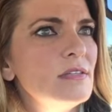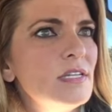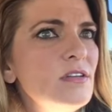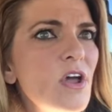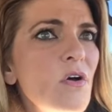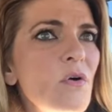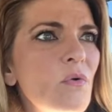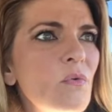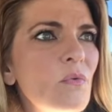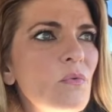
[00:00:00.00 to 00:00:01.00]
to
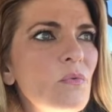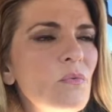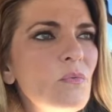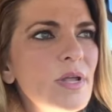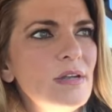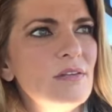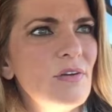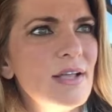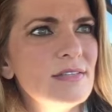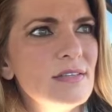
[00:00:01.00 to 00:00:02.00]
know when a
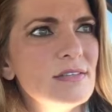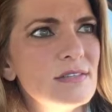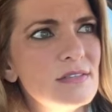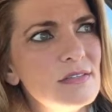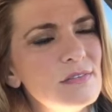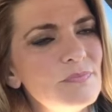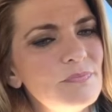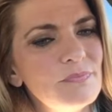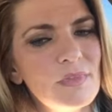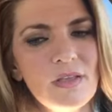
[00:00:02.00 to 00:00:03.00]
device
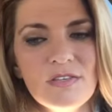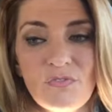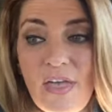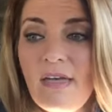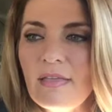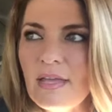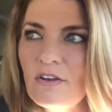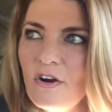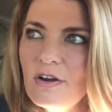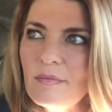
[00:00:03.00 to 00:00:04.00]
is failing
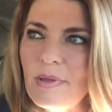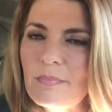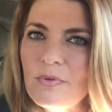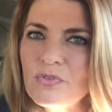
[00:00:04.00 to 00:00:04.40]
and hurting people.